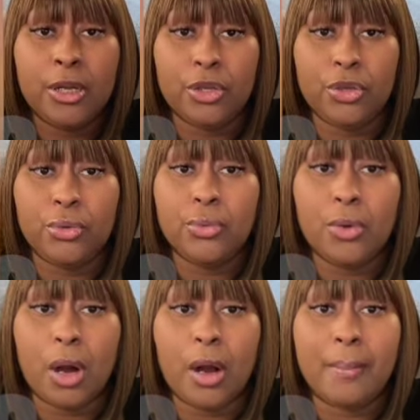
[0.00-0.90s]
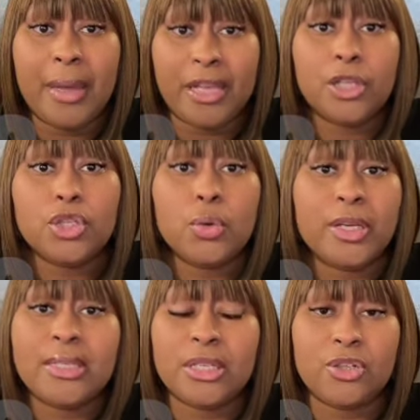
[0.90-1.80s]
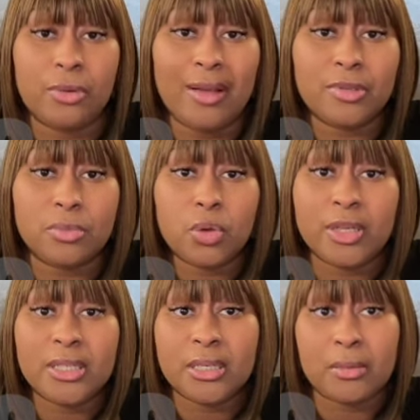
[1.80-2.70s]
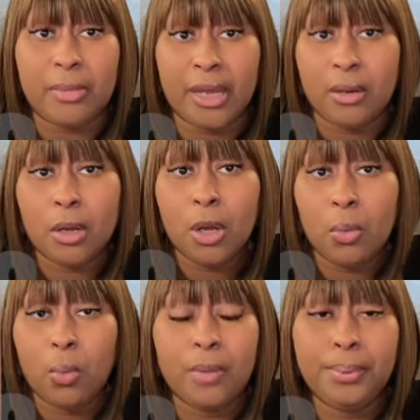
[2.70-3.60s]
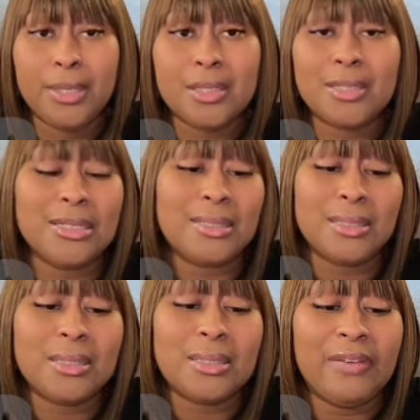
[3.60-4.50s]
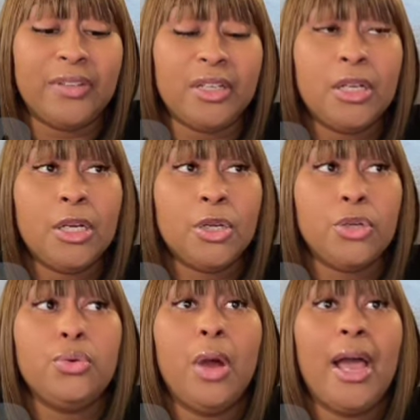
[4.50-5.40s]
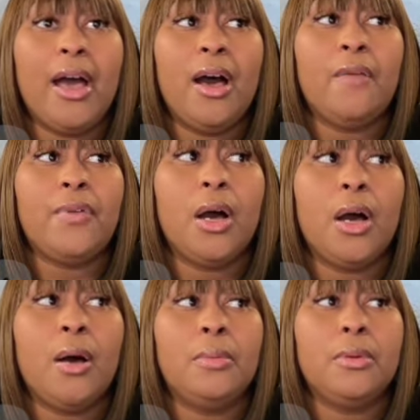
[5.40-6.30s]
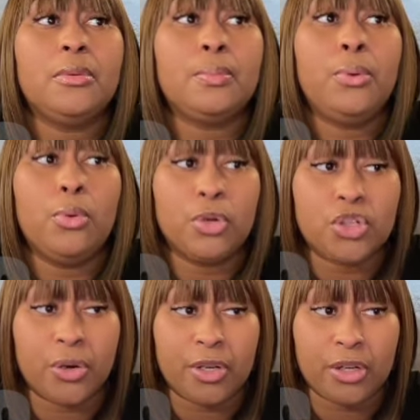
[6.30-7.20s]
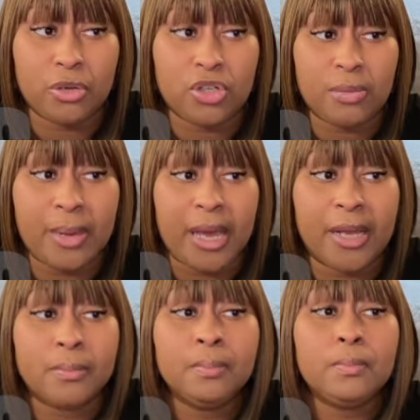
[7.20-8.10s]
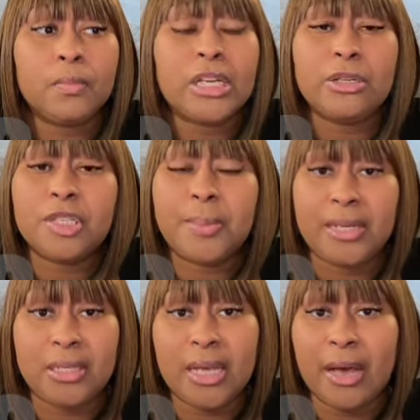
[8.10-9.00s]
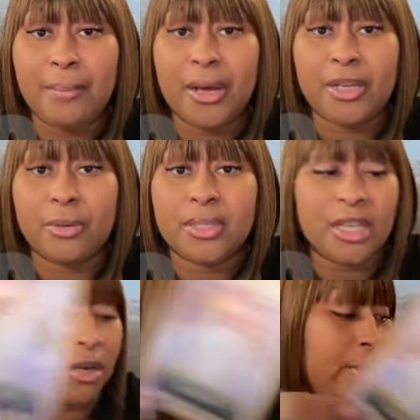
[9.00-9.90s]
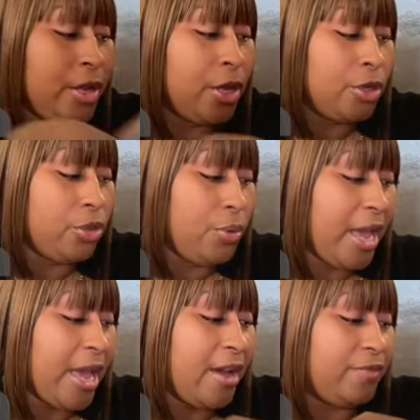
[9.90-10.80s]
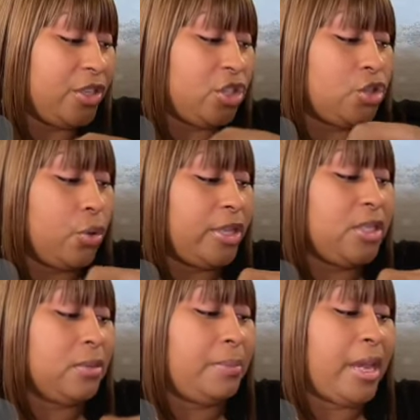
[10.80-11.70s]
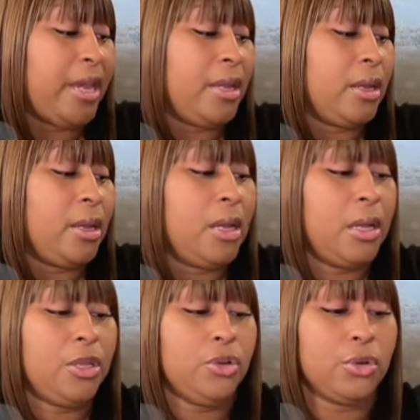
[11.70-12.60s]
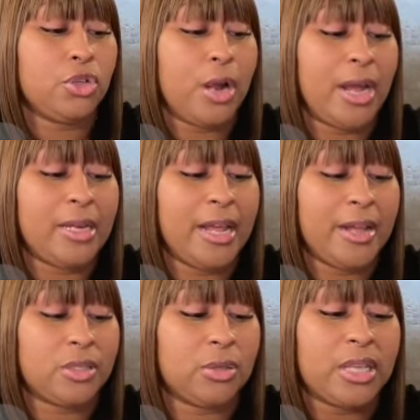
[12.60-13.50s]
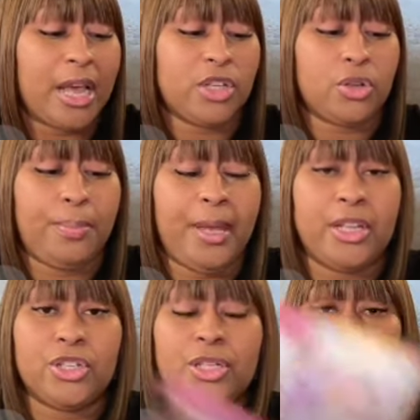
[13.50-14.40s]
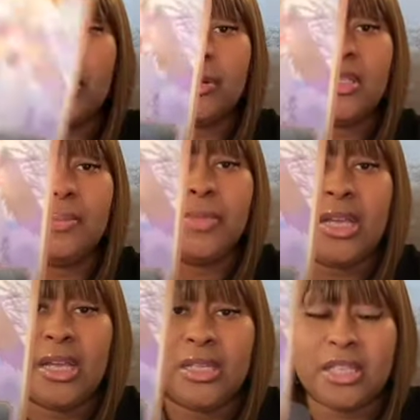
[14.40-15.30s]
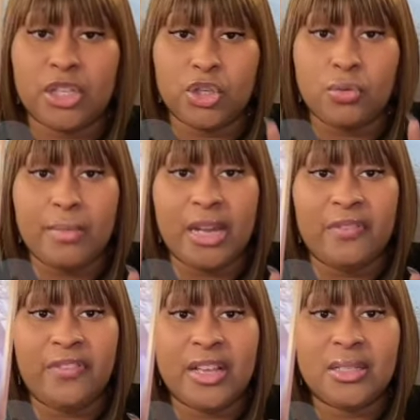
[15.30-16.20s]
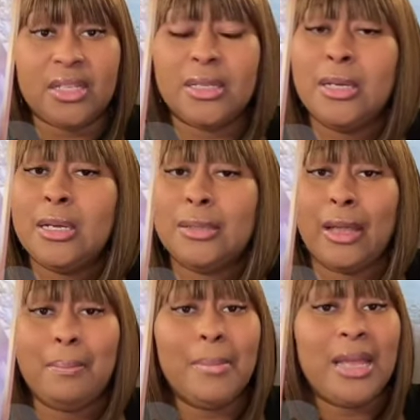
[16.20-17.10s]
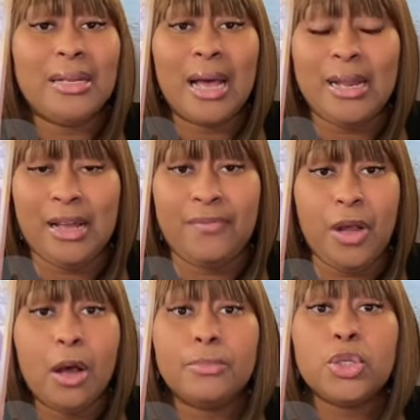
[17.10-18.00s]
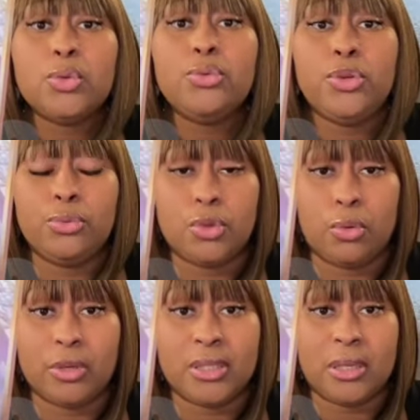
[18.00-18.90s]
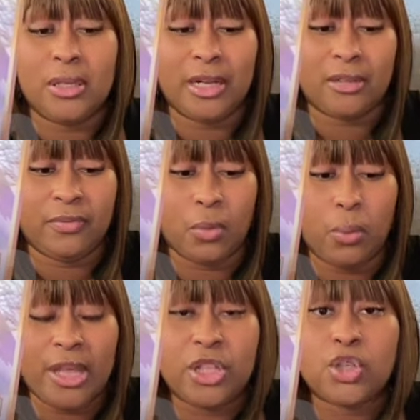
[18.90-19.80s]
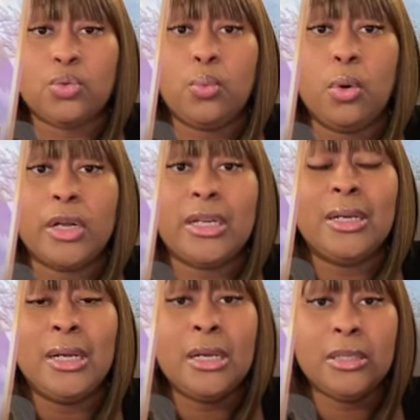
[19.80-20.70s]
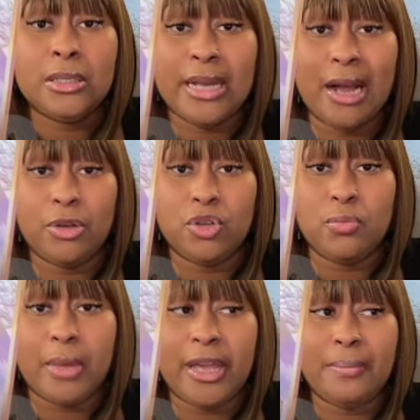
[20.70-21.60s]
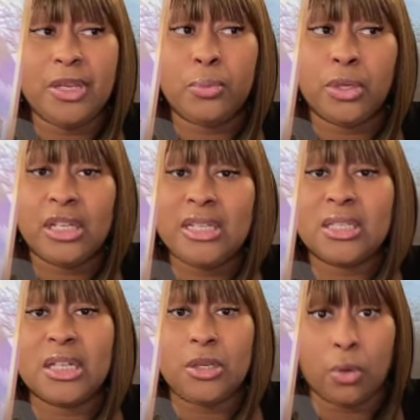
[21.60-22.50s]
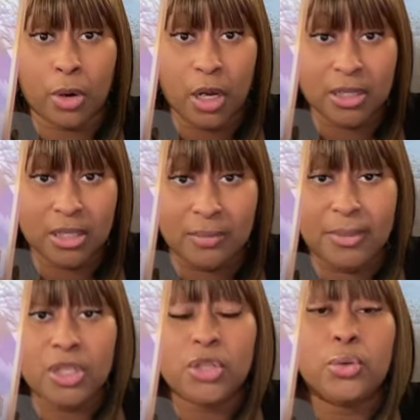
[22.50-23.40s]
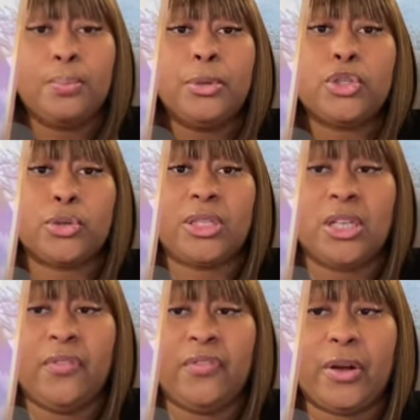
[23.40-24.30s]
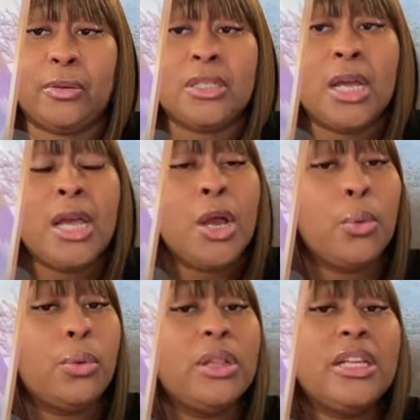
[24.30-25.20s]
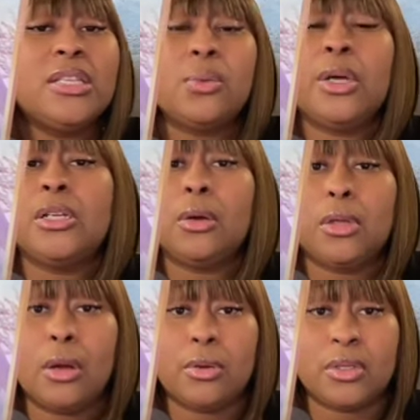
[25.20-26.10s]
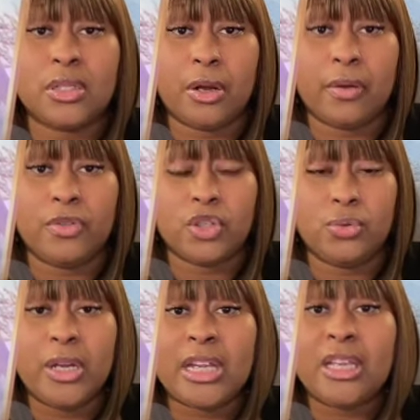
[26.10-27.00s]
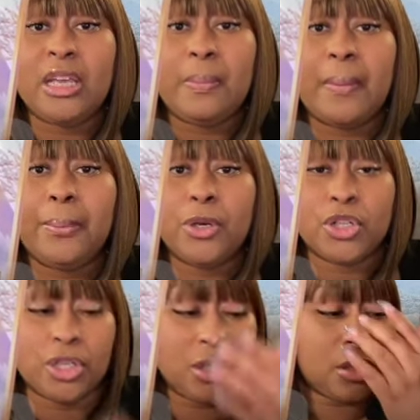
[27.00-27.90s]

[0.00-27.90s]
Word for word: You are making choices. You have some choices to make. 1 plus 6 is 7. You have pulled your energy back and are spending time by yourself. You have this choice to make. You're trying to exercise your patience. There are some things that you manifested. They may not have come to you, Taurus Collective, the way that you wanted. Now you may be releasing or attempting to put yourself first. Release what no longer serves you and keep it pushing.